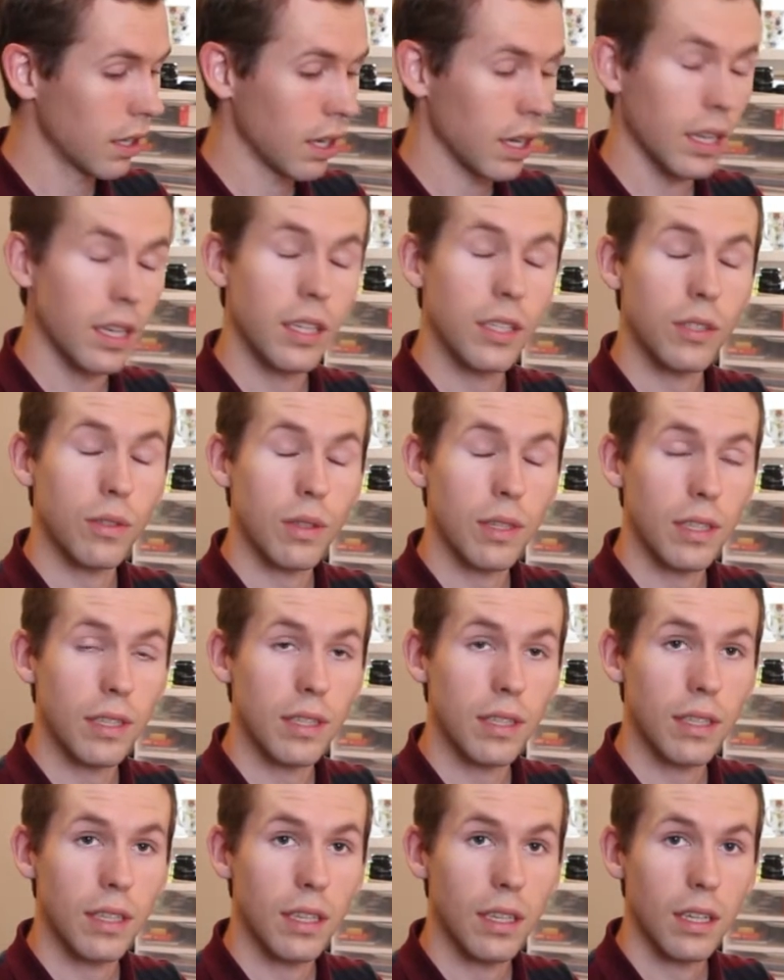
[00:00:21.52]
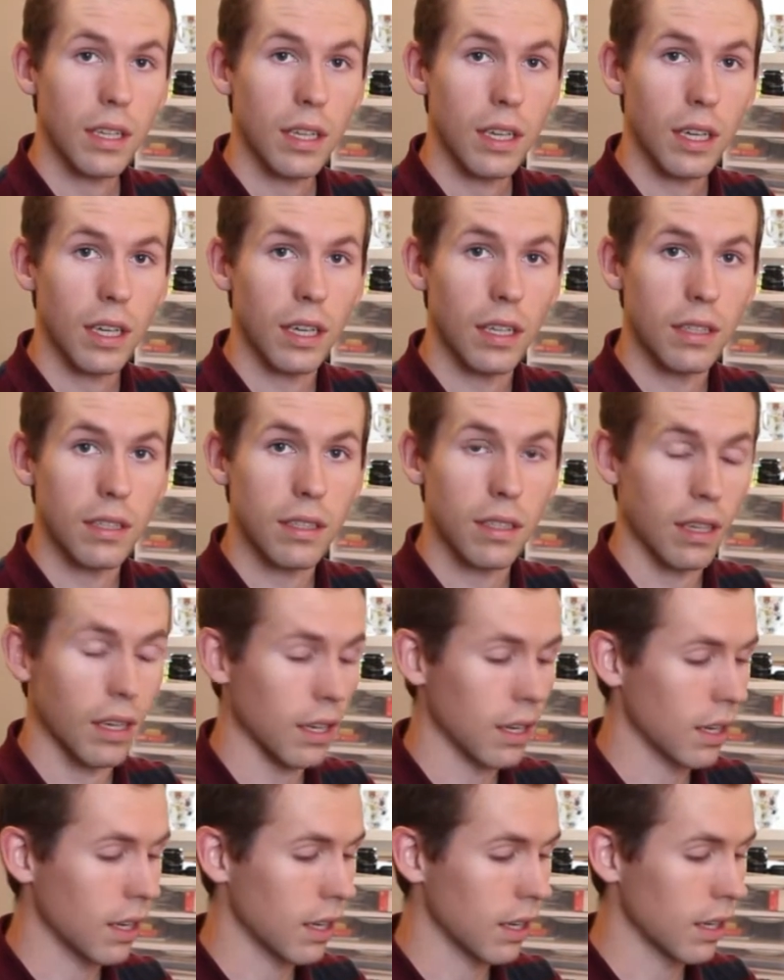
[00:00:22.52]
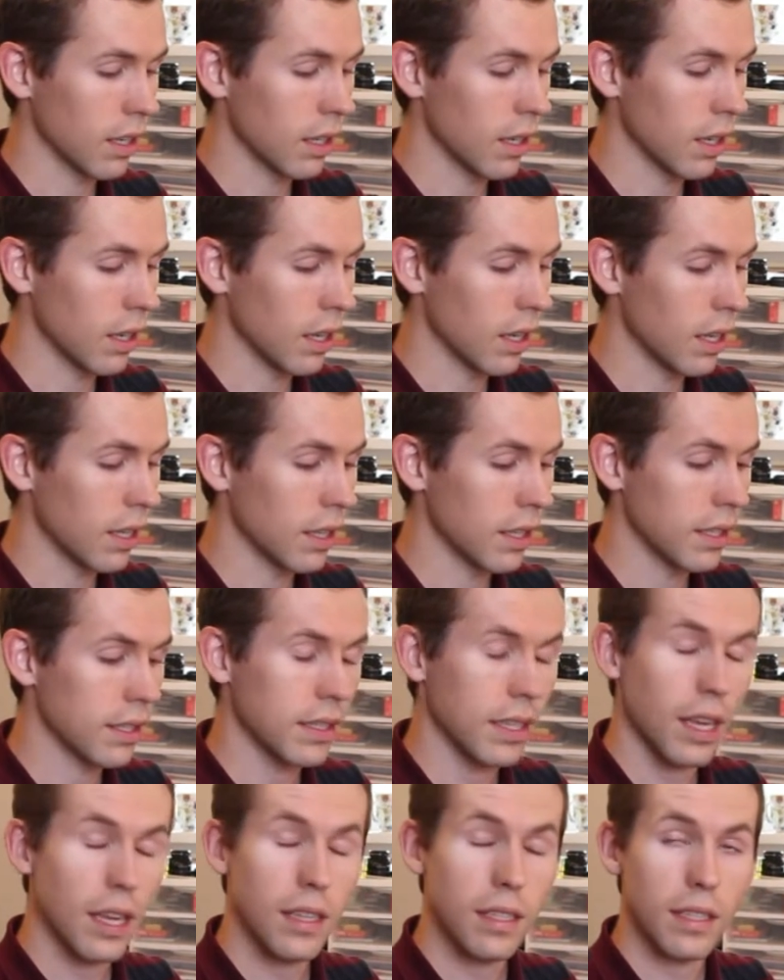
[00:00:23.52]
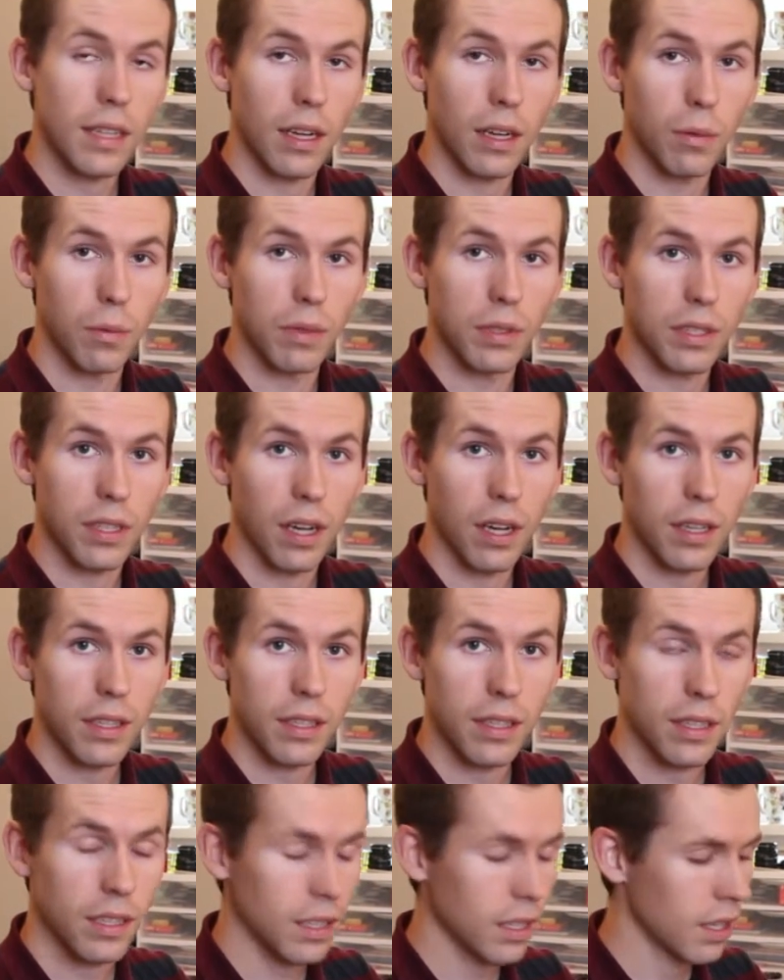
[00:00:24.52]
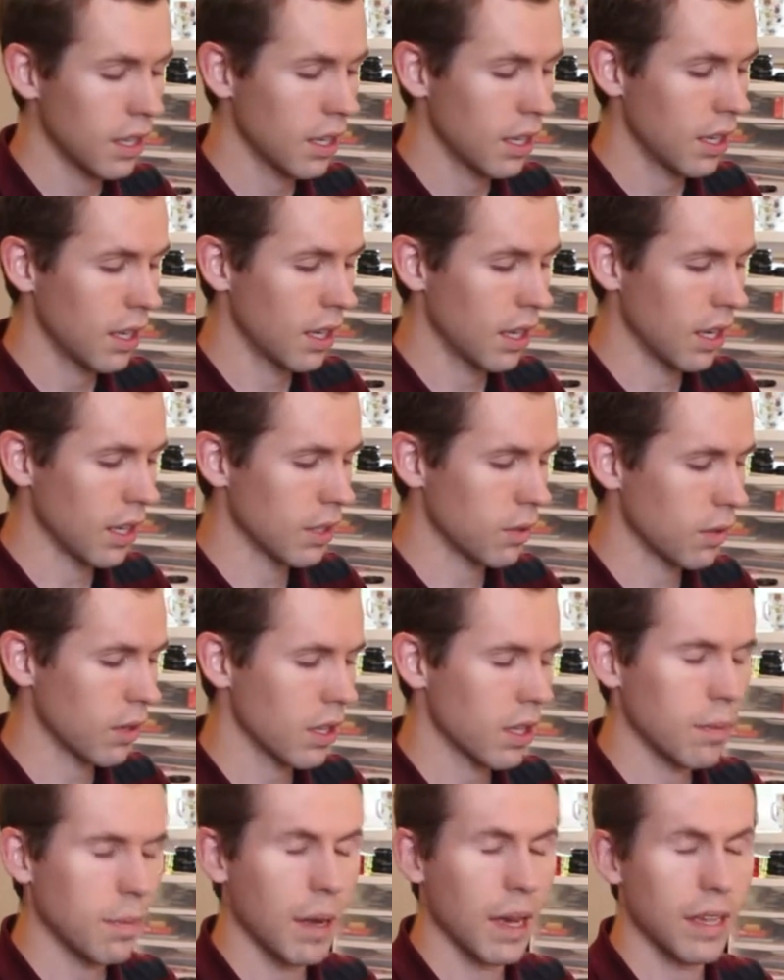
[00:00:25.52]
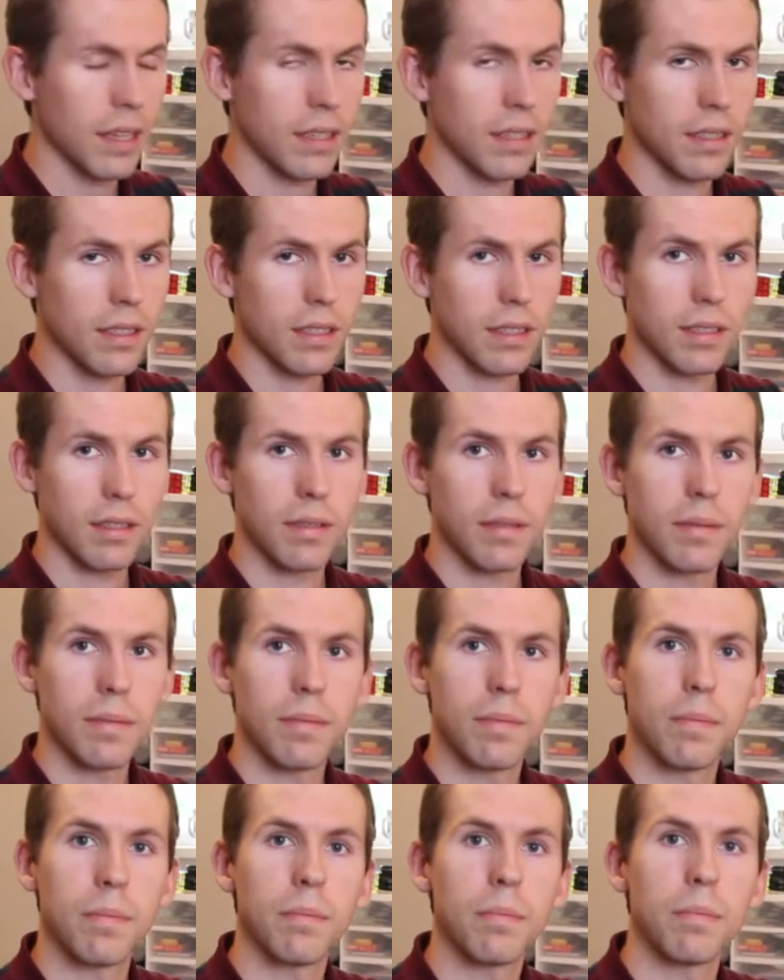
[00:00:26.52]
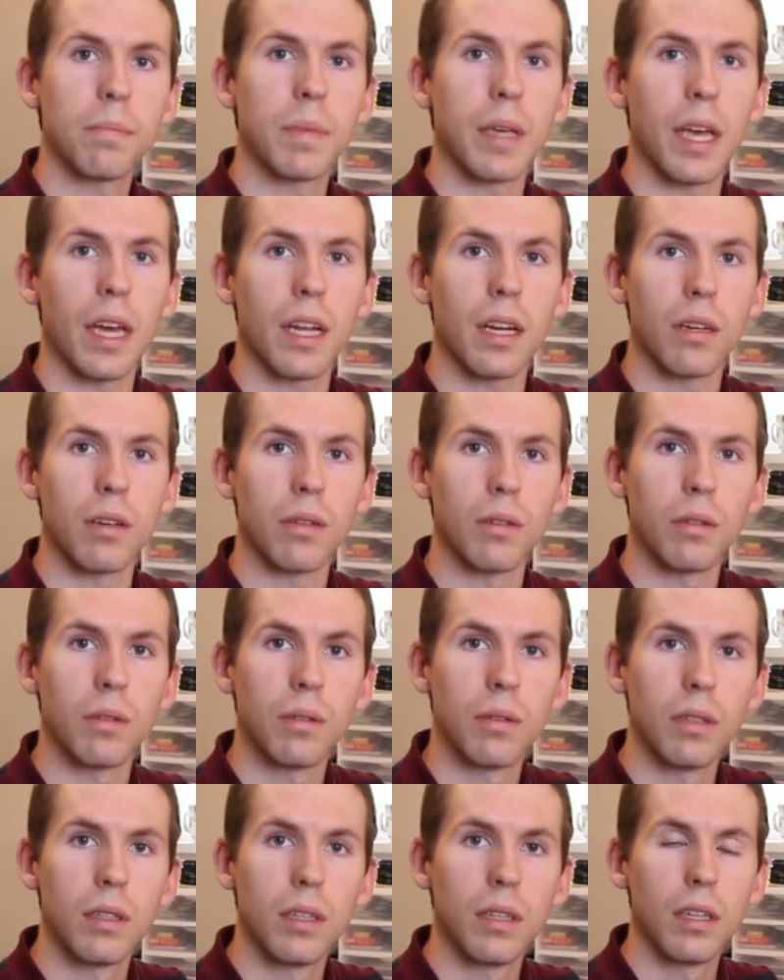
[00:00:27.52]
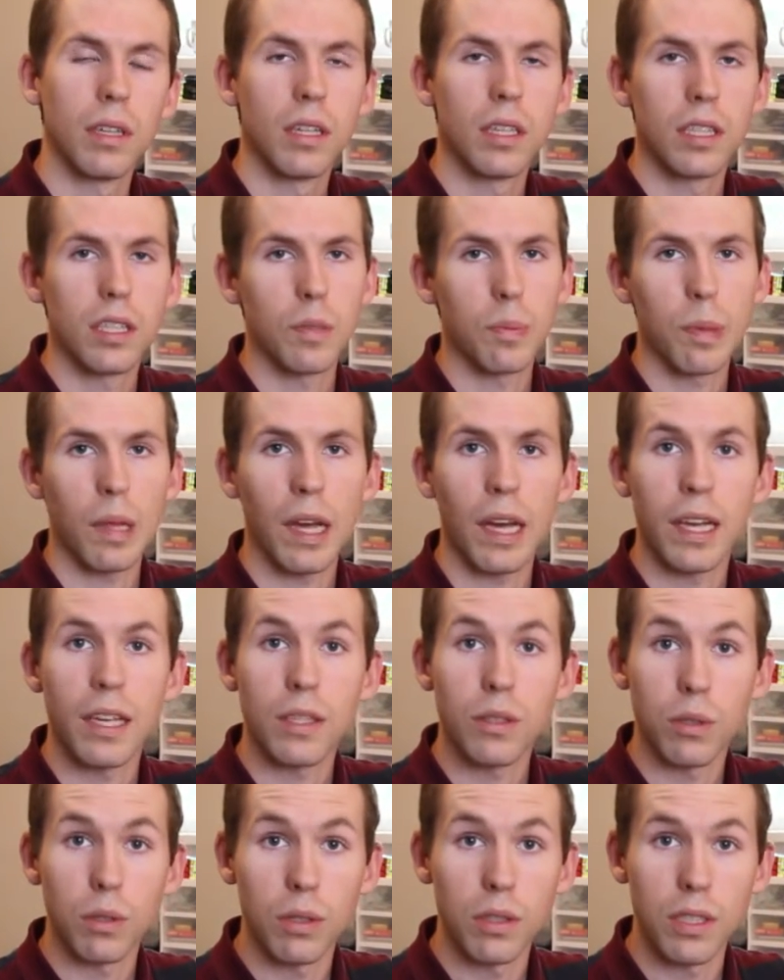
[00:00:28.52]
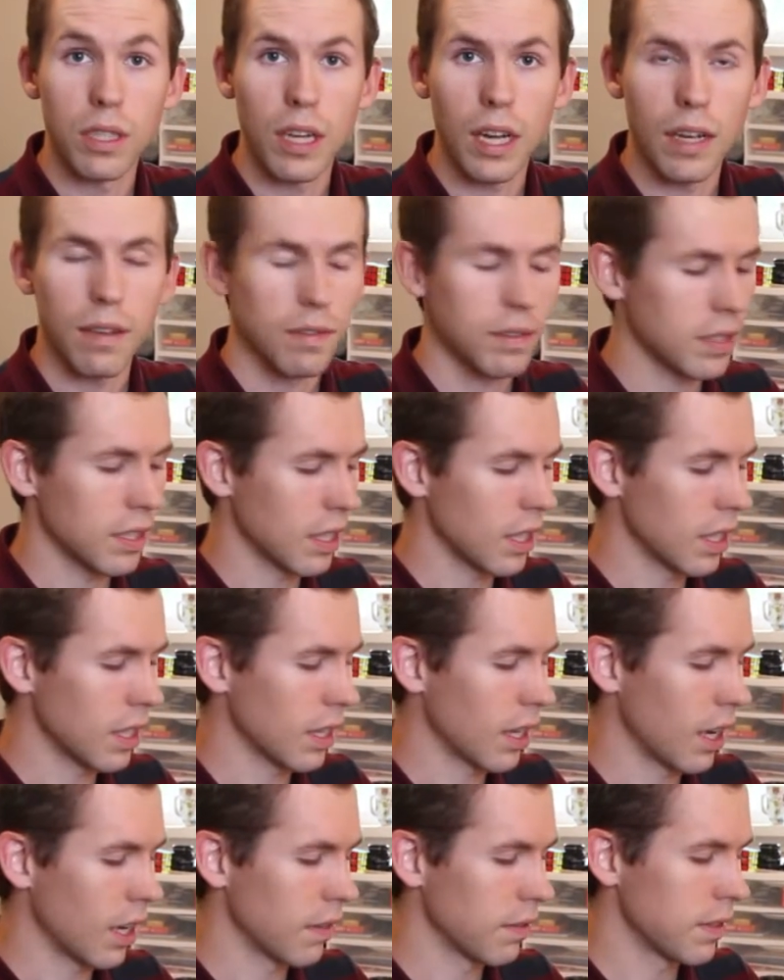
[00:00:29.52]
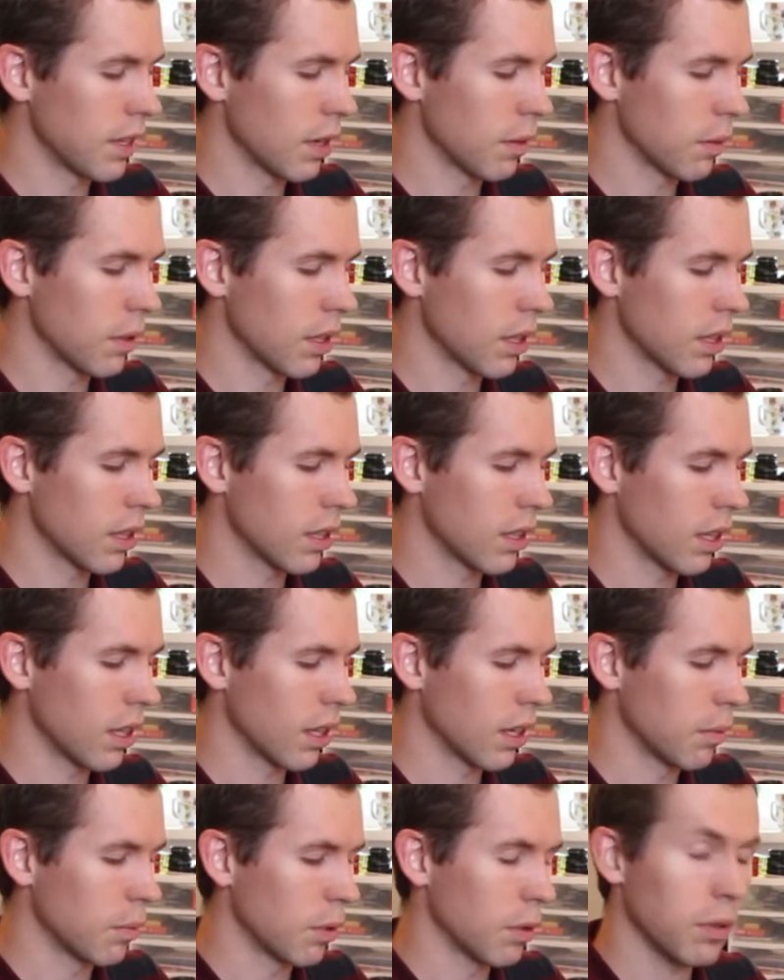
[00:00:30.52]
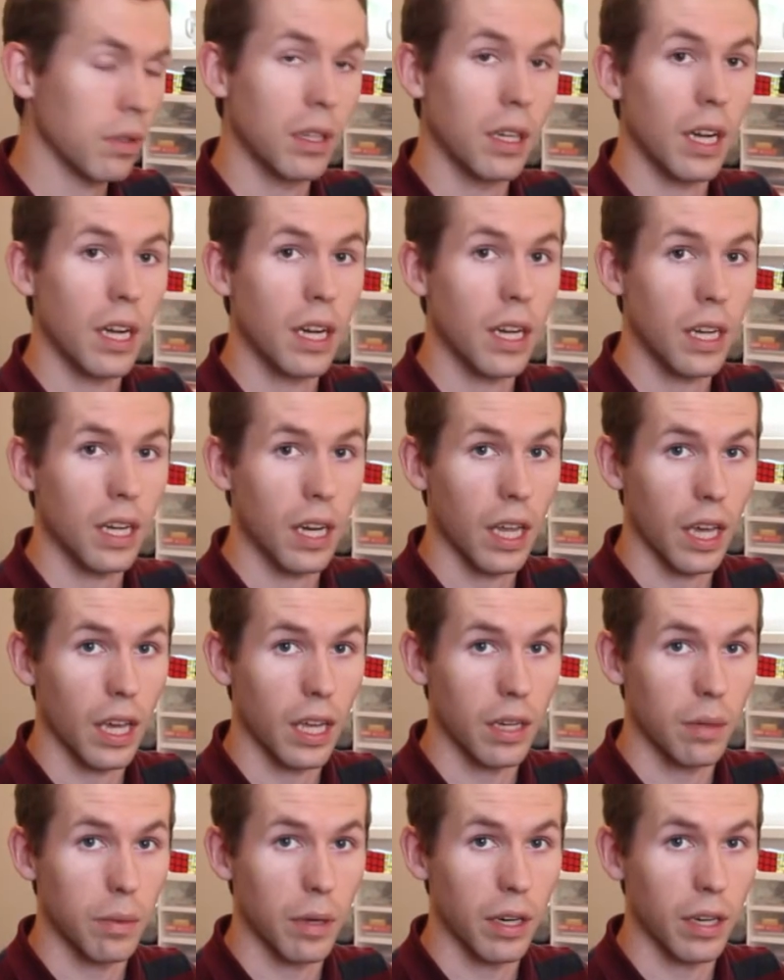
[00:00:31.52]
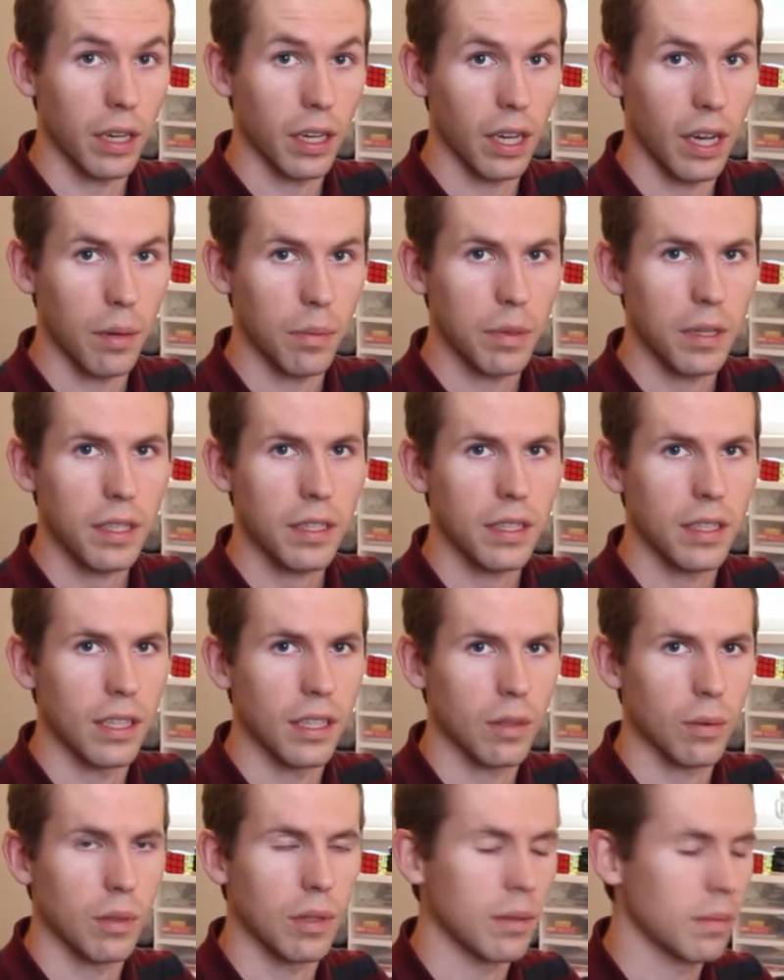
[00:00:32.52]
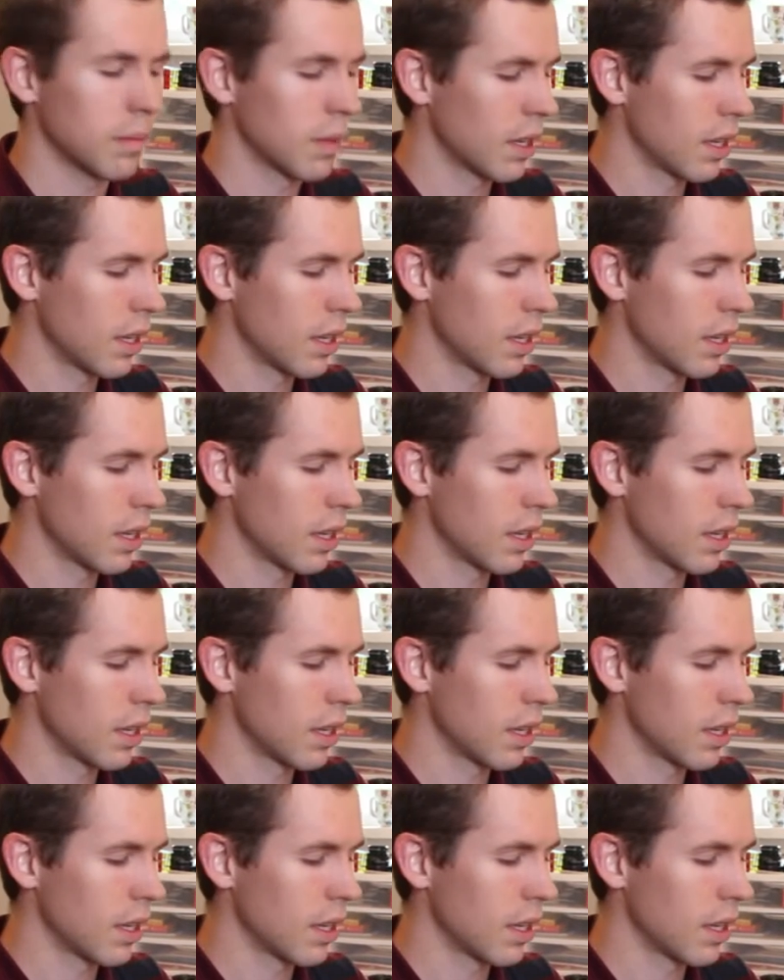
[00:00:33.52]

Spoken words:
Industries. It's in the States down in Wisconsin. It's one of the best piano supply stores that I've seen. I've dealt with both Canadian and American companies, and this one